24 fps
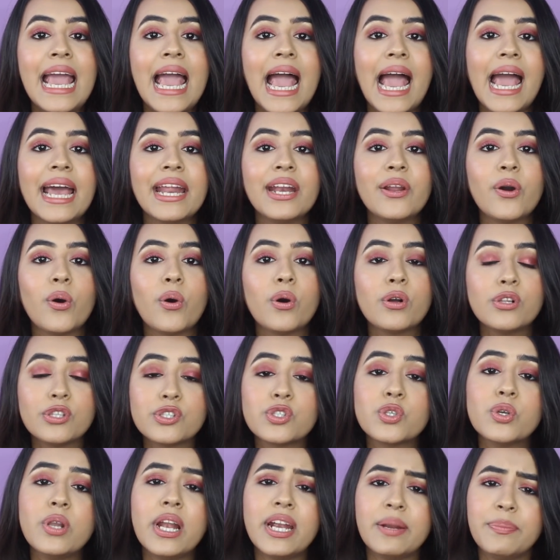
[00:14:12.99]
And
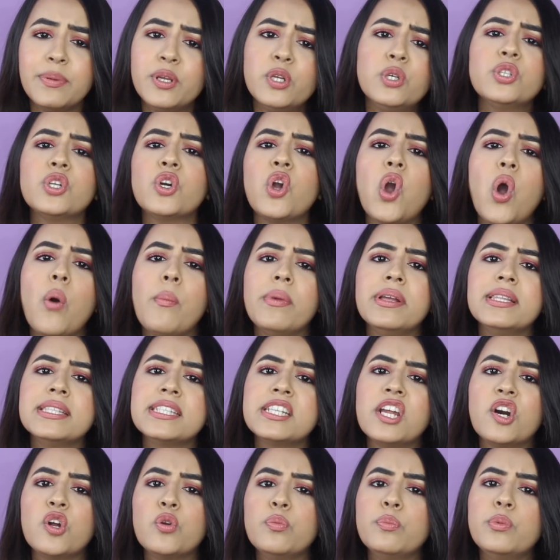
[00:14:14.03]
also let me know in the comments
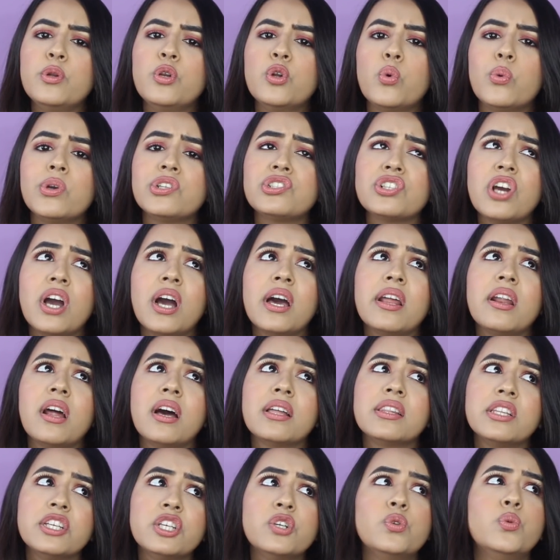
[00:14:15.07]
down below which are
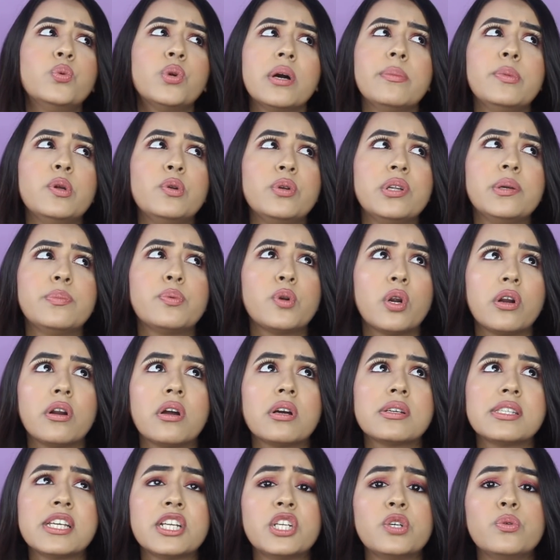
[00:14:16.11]
other Huda Beauty
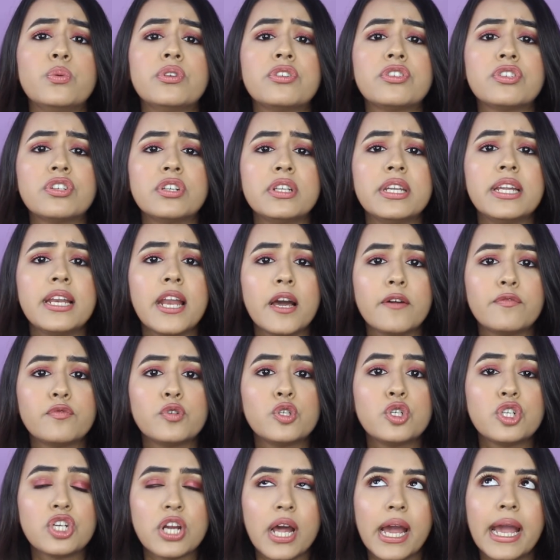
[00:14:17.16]
products that you would really love
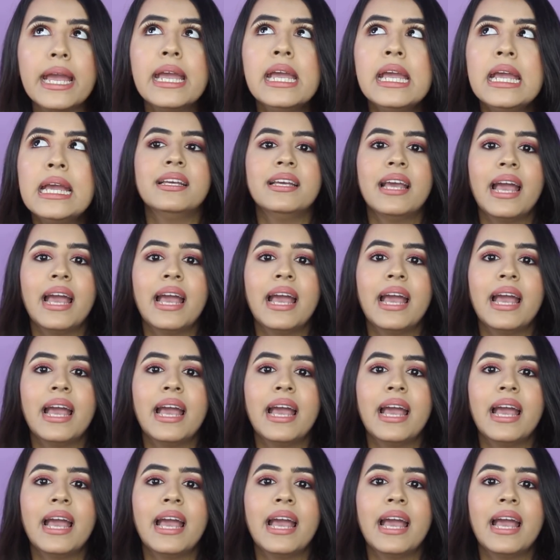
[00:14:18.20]
to try.